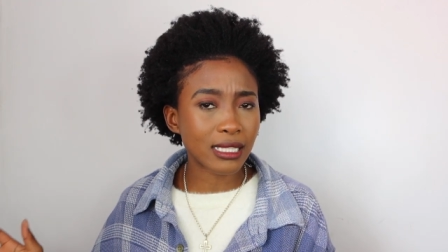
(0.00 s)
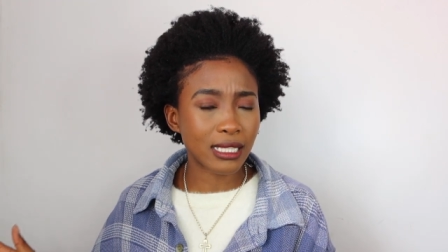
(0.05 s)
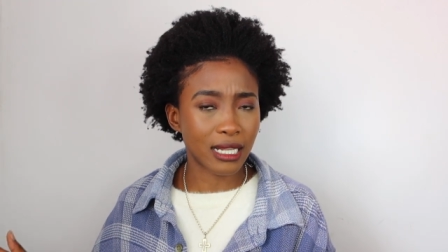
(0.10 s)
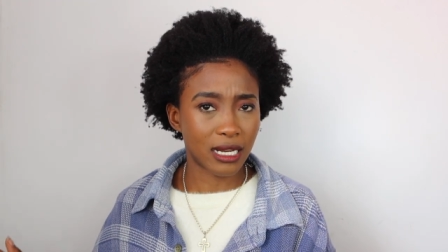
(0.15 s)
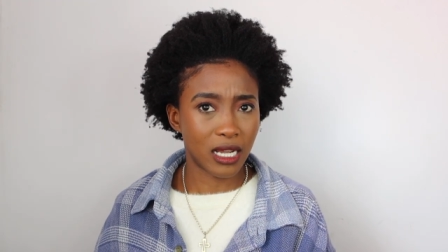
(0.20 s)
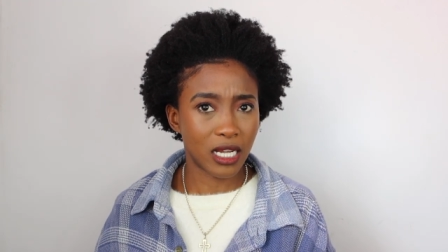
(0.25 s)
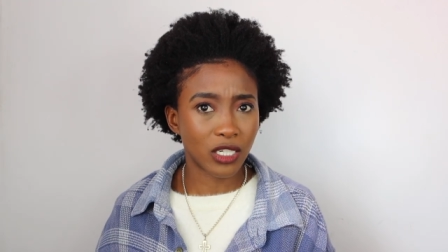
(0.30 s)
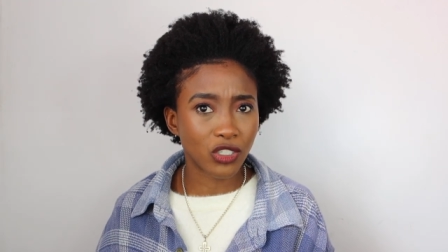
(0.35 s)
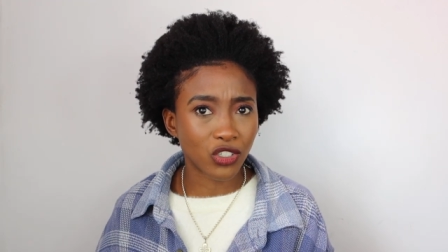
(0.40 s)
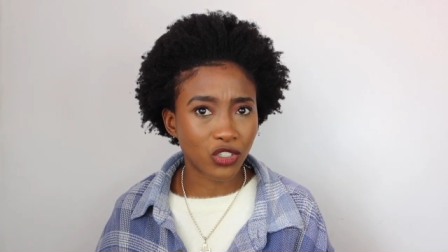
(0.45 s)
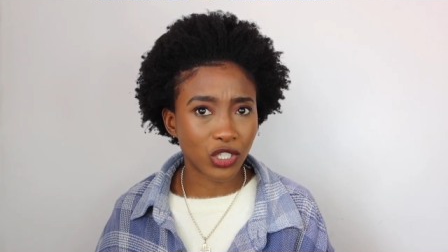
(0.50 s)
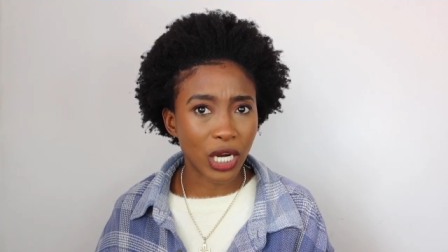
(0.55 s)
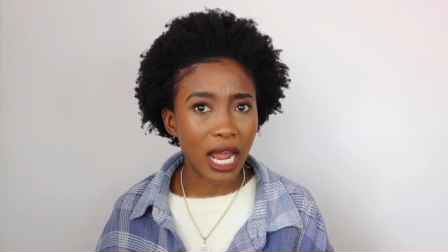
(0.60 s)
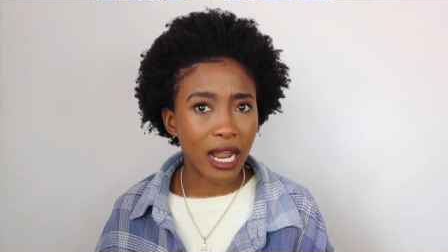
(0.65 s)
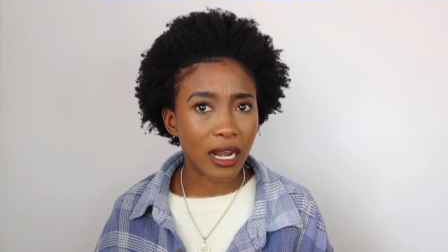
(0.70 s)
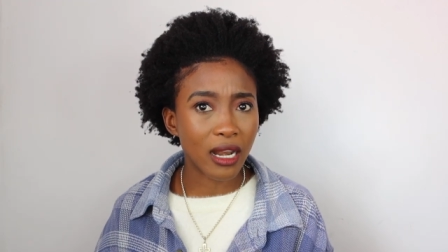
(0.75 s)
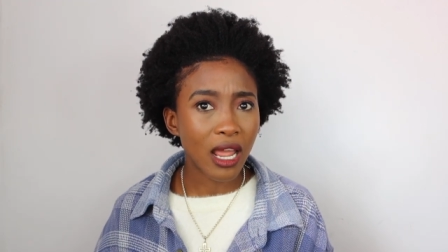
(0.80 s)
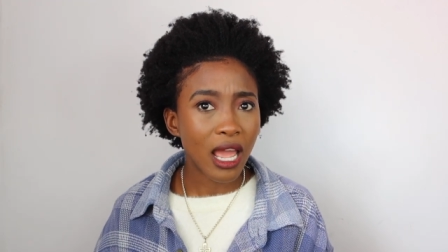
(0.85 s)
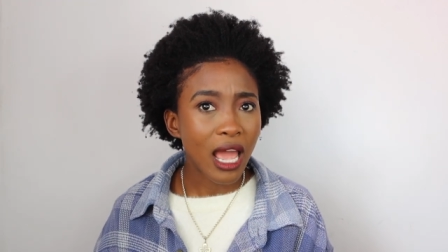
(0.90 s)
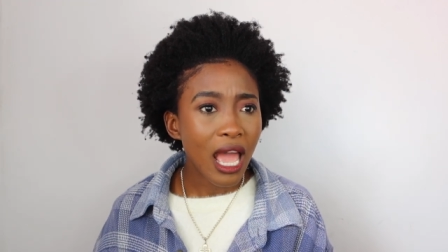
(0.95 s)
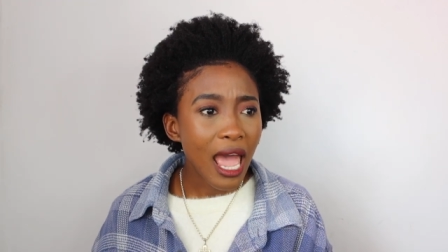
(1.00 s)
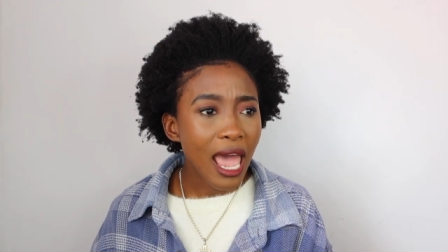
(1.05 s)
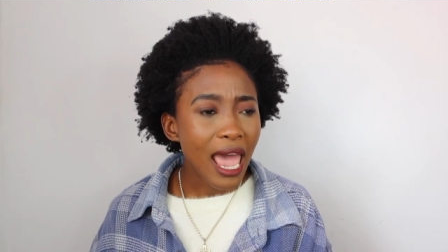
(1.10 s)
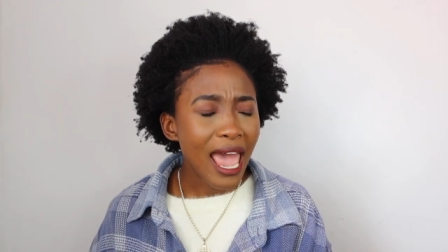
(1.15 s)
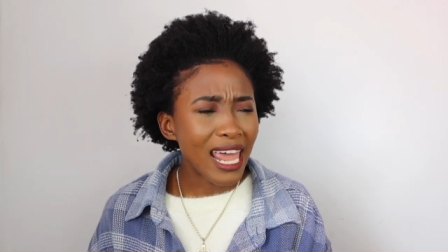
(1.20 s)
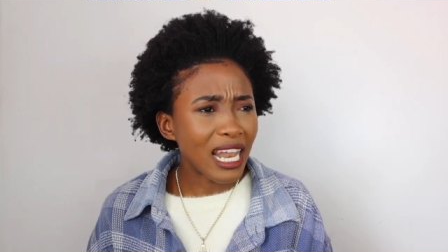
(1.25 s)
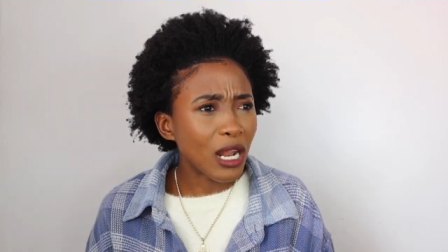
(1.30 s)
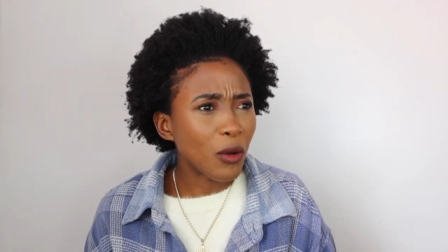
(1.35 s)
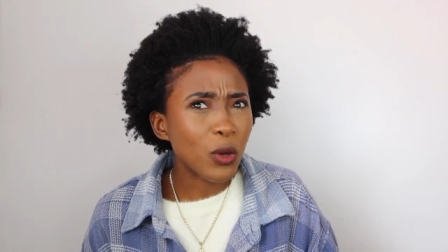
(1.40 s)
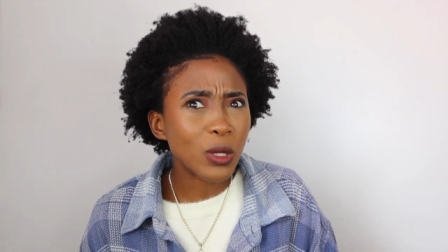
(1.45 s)
than one hundred rand.
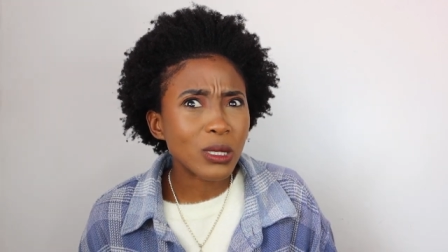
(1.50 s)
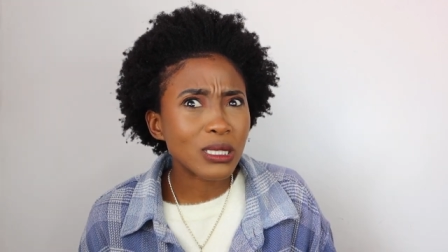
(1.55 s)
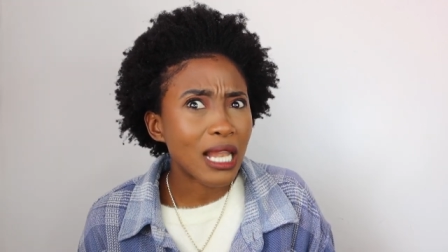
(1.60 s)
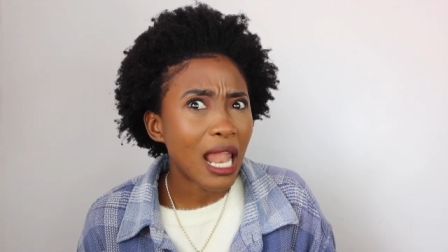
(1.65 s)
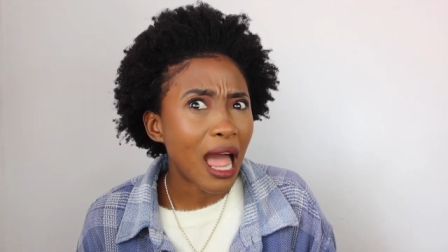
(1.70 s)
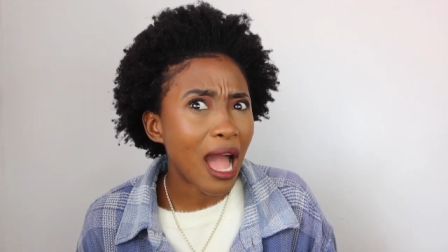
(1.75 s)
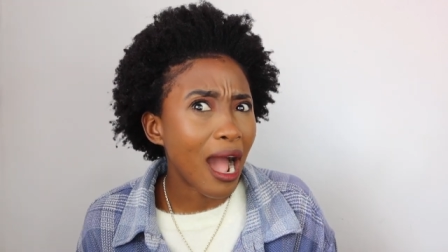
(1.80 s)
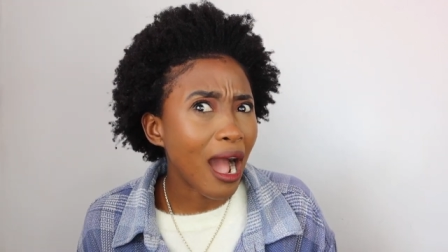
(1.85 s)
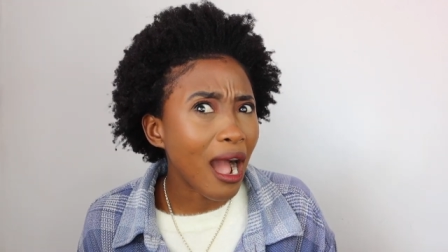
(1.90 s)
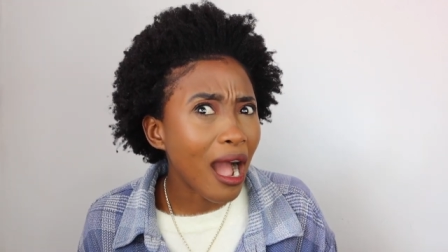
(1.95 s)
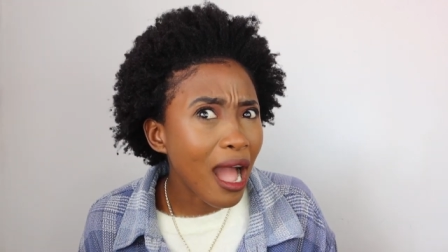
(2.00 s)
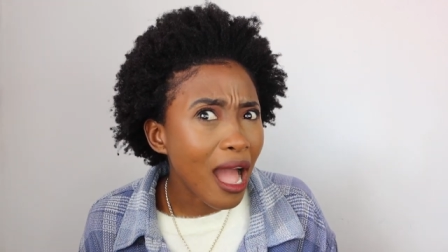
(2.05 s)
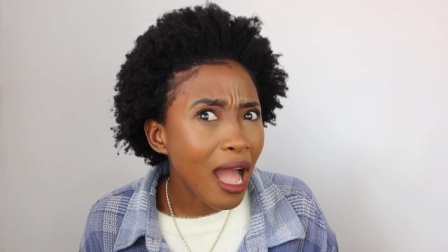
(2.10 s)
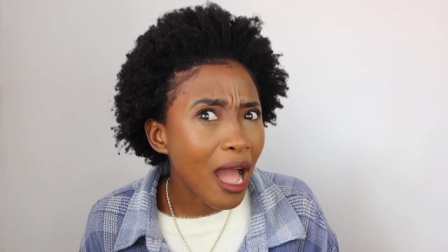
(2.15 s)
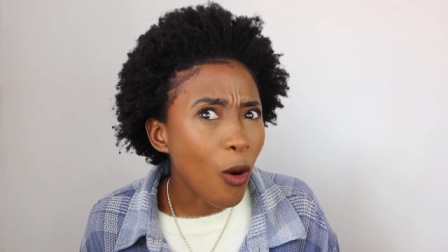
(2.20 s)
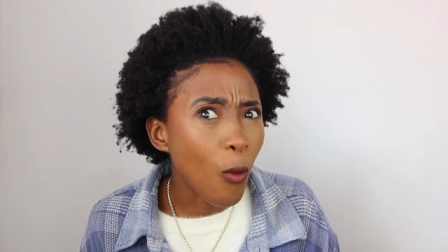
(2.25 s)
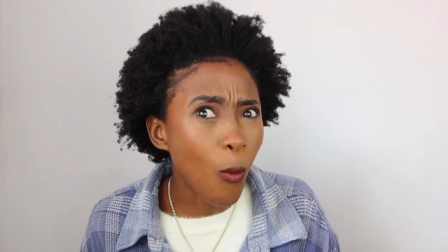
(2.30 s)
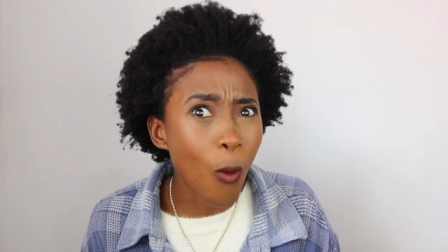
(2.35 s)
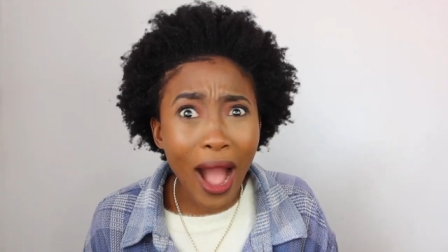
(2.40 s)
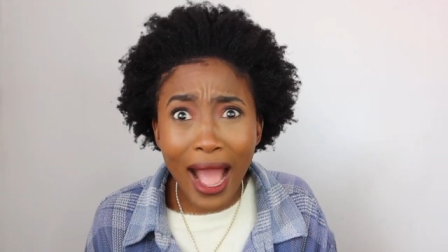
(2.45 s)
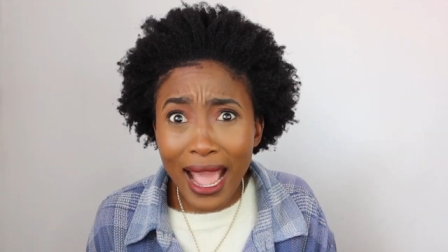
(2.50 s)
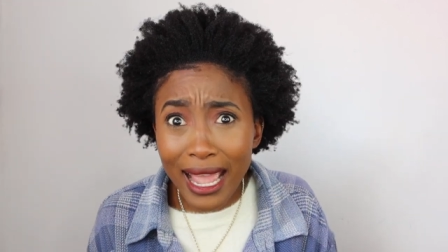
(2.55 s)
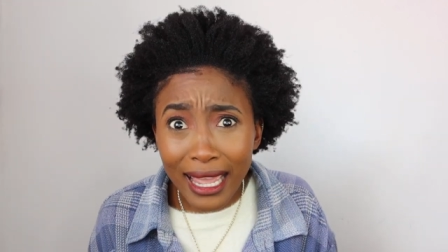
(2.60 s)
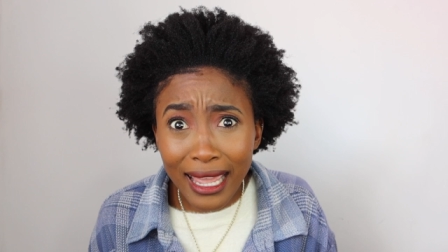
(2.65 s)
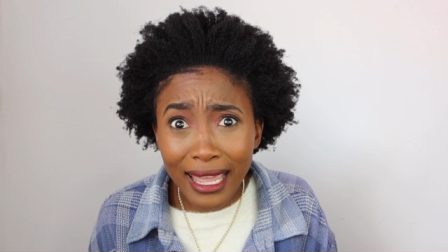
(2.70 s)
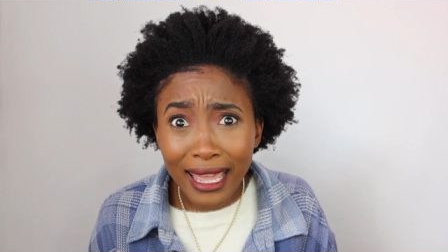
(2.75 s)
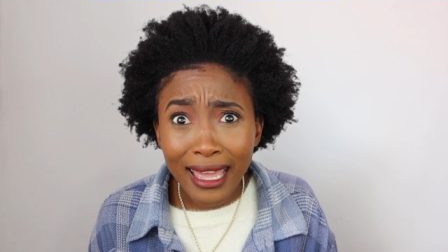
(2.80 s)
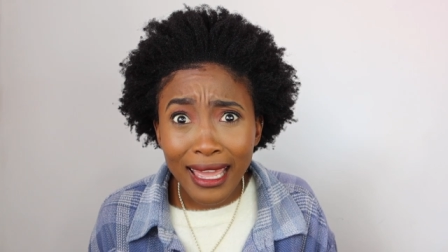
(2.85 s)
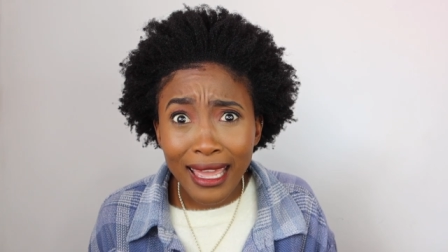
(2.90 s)
And I was like, why?